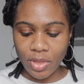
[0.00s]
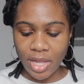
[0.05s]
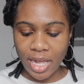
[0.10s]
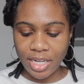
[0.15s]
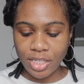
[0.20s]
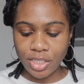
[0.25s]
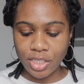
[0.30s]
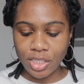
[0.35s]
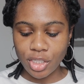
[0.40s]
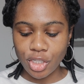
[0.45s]
That
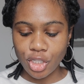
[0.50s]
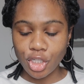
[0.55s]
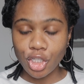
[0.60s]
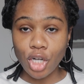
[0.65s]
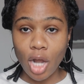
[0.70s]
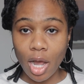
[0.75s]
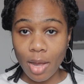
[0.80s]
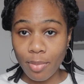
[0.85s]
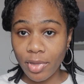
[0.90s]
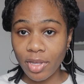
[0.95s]
is the
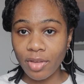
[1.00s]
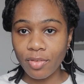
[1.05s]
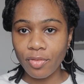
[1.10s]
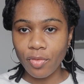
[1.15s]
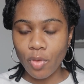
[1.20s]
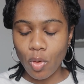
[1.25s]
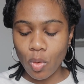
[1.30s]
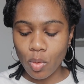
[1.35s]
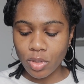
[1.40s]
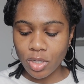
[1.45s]
shopping
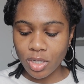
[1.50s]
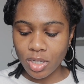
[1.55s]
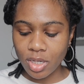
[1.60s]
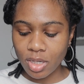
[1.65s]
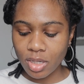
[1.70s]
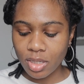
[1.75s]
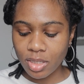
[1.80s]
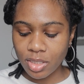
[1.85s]
folder.